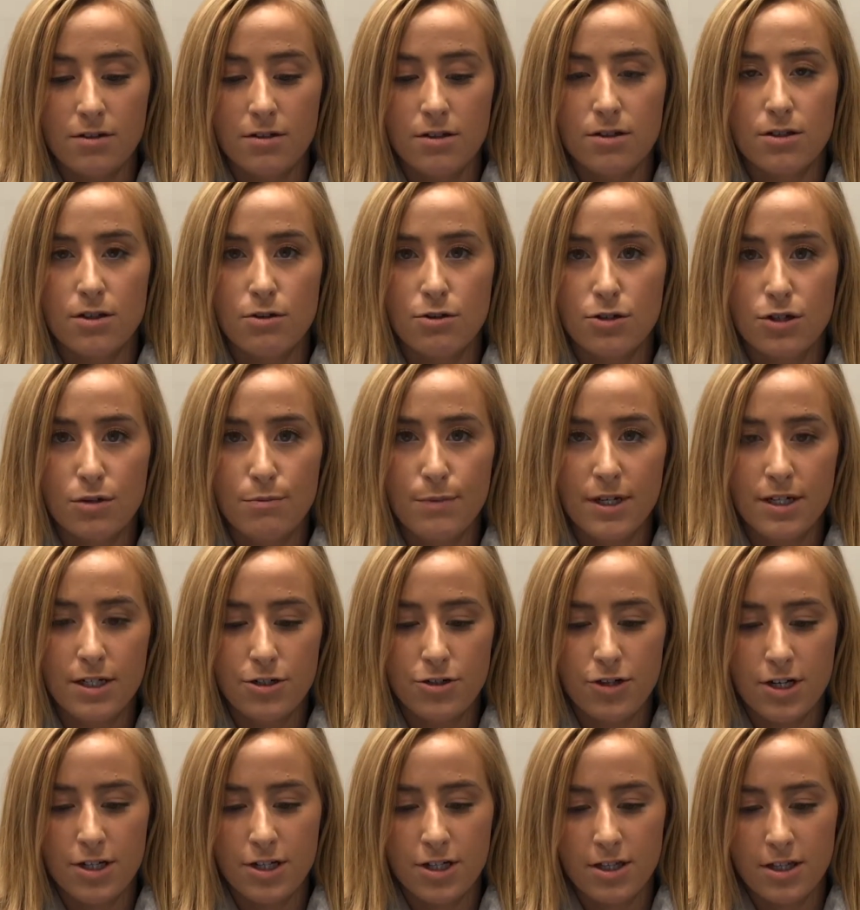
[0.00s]
Social
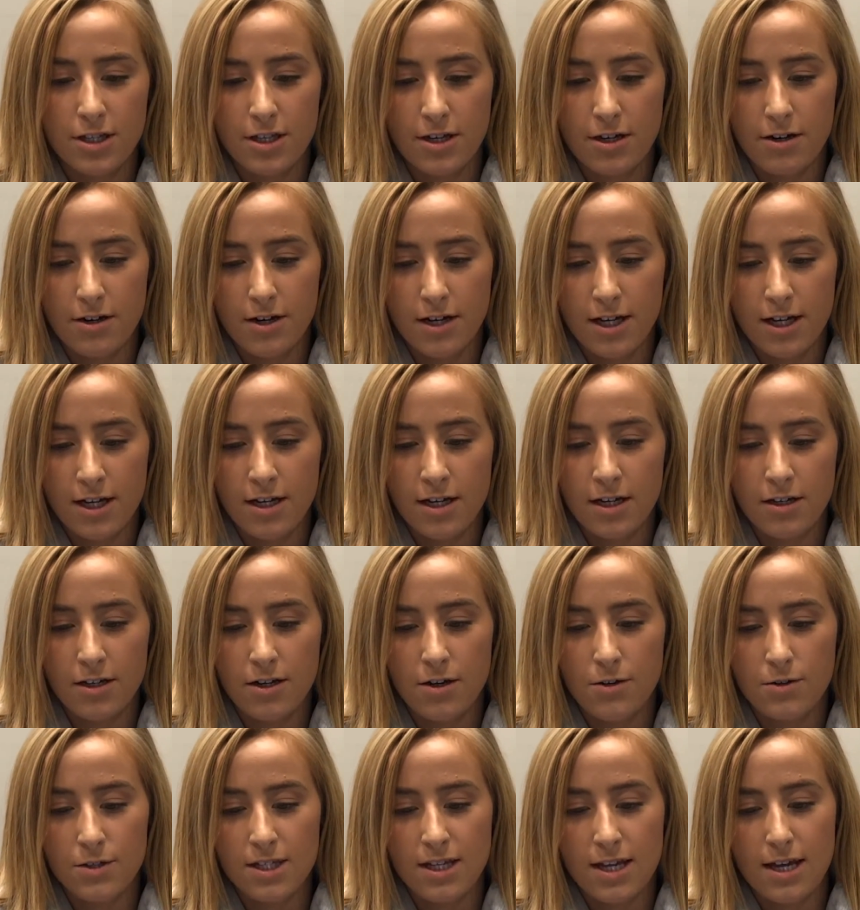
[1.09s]
penetration theory
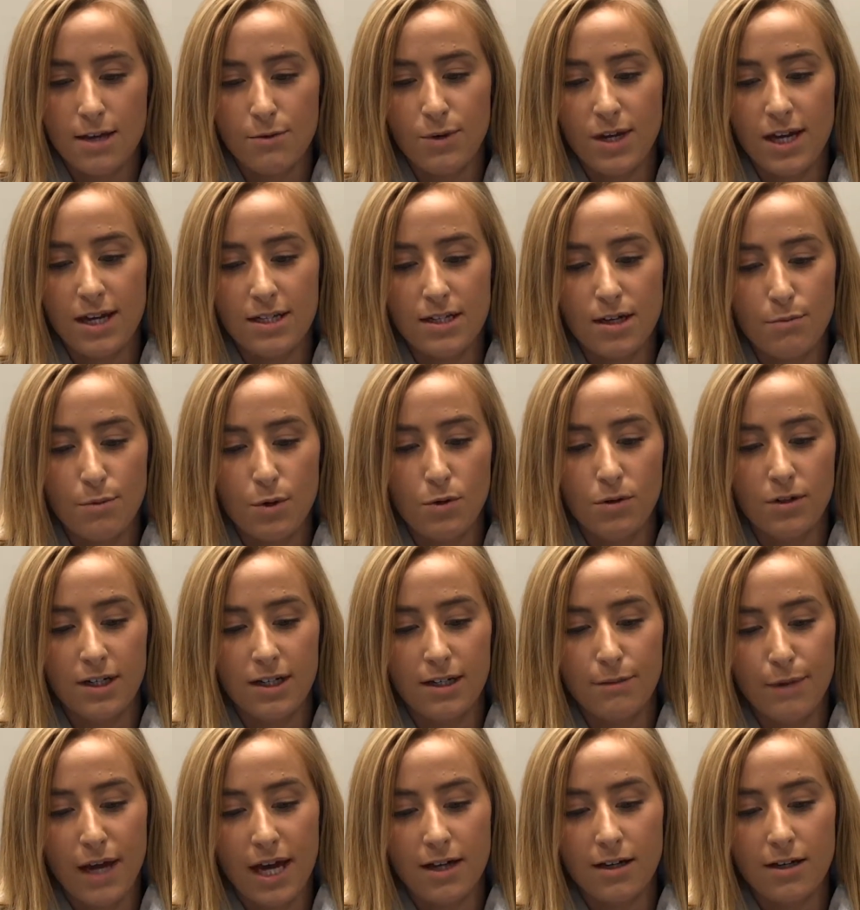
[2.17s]
notes that we end up holding
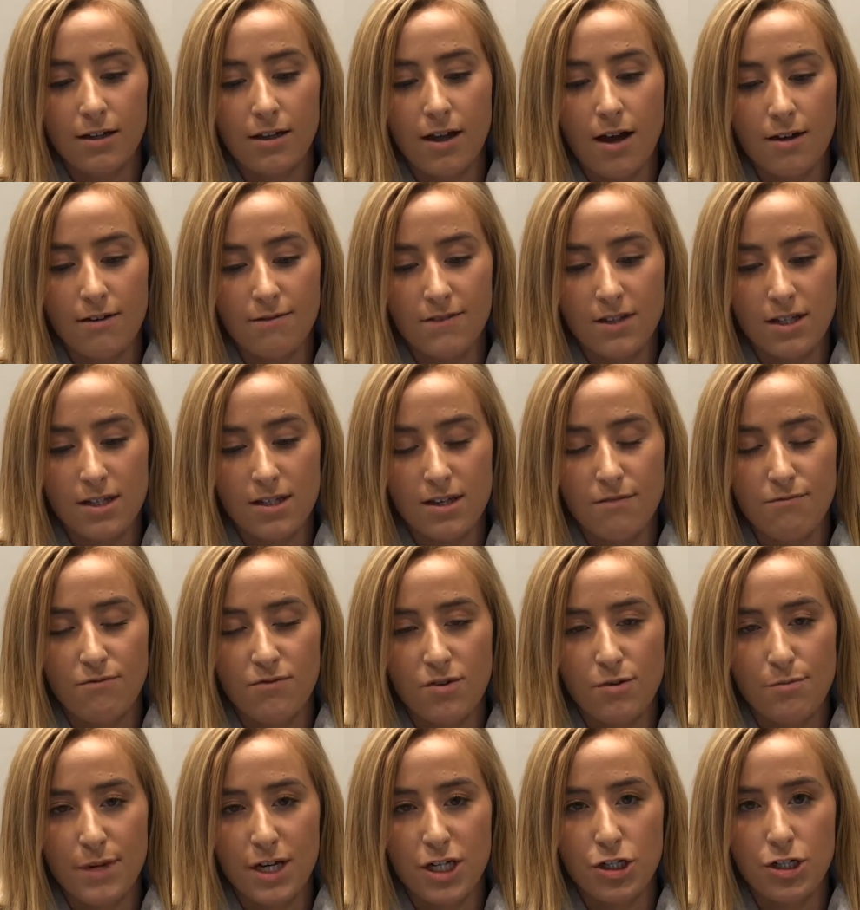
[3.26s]
back a lot of this
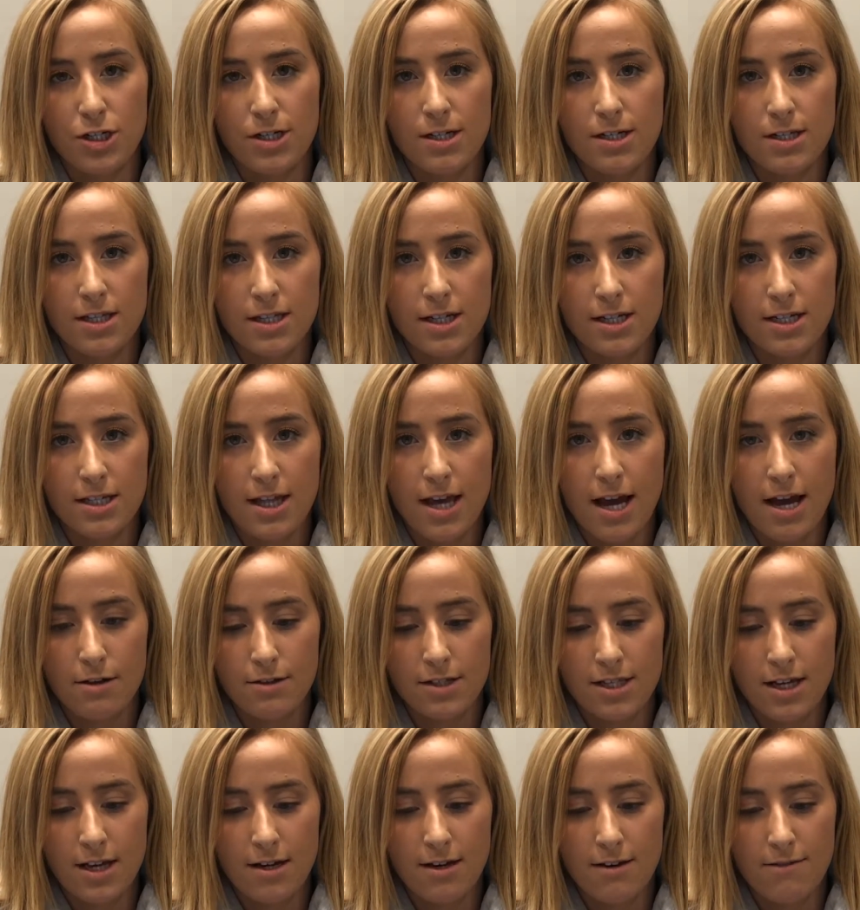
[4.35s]
information and stick to the
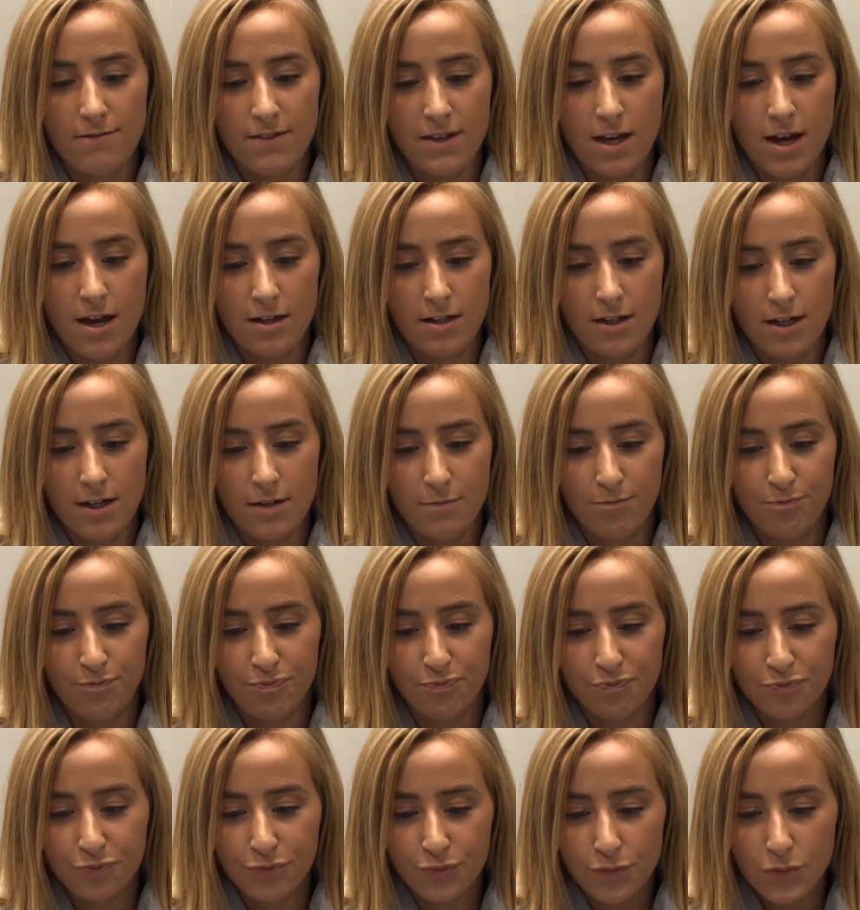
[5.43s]
outside of the onion,
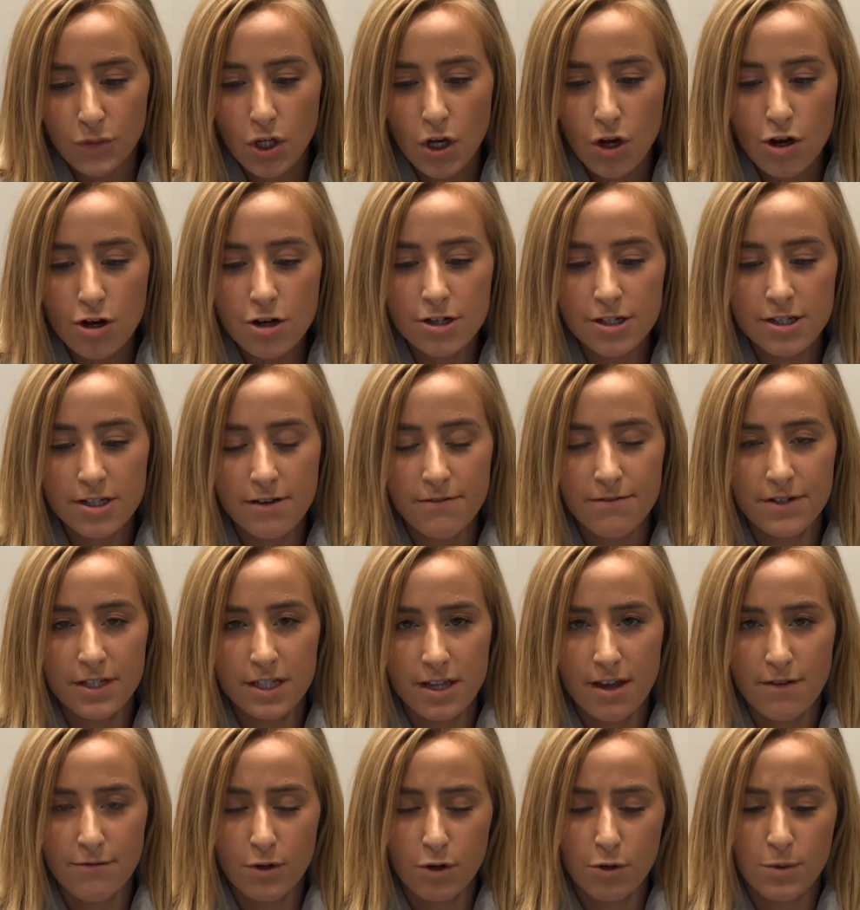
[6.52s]
or surface
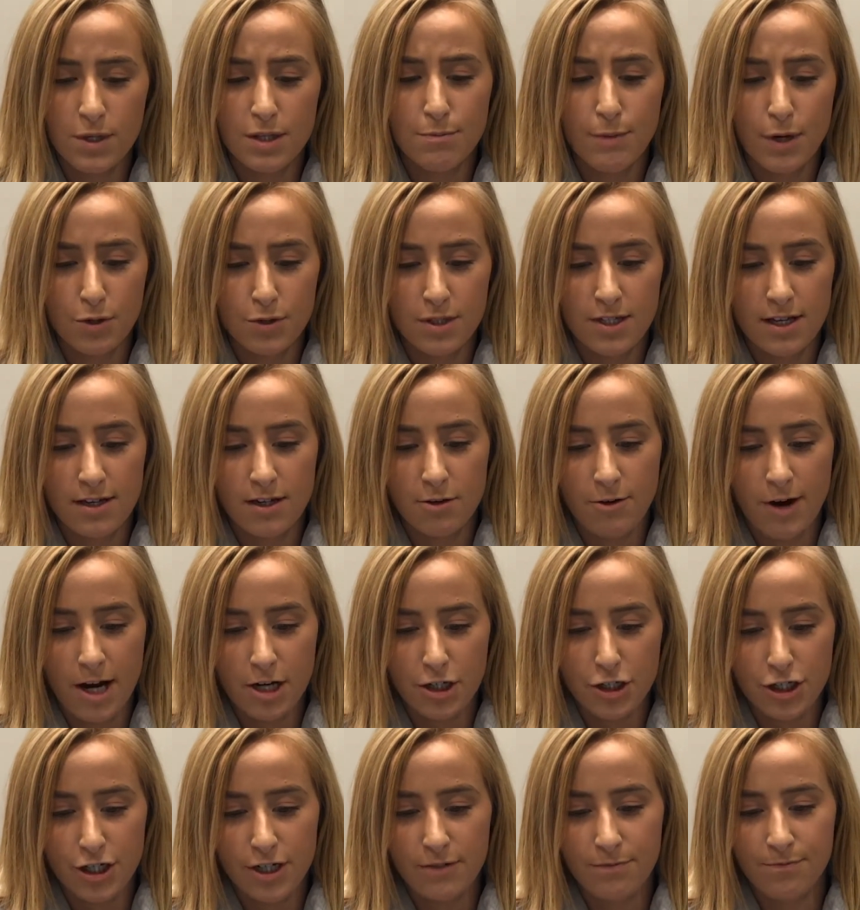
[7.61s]
level with most
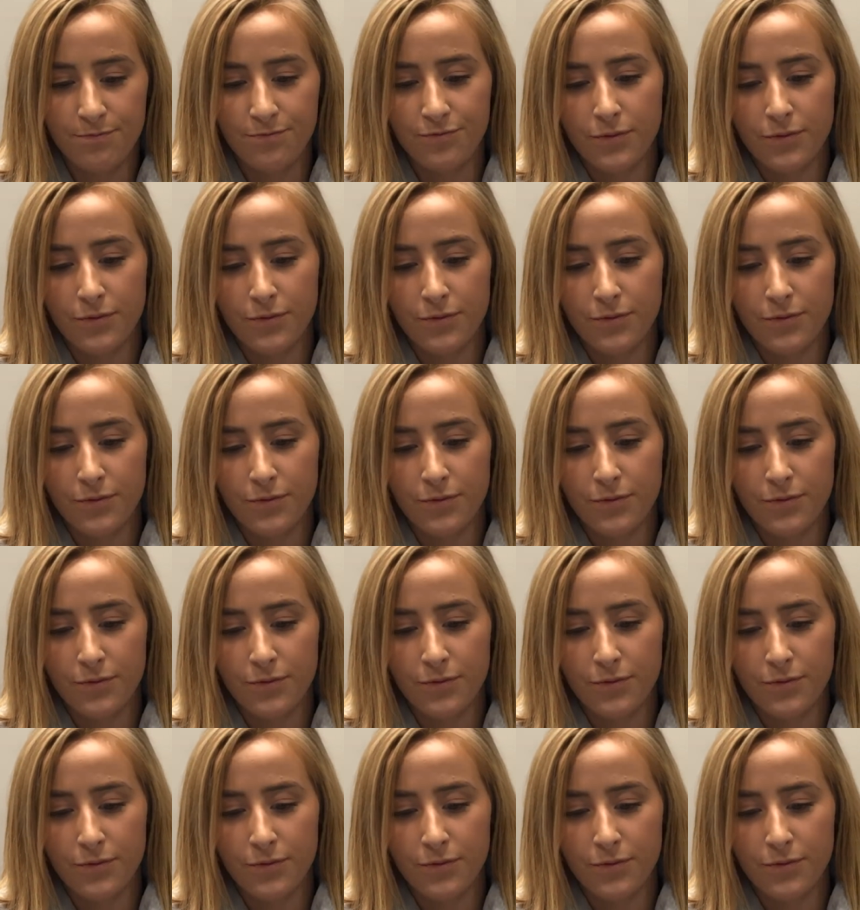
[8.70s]
interaction.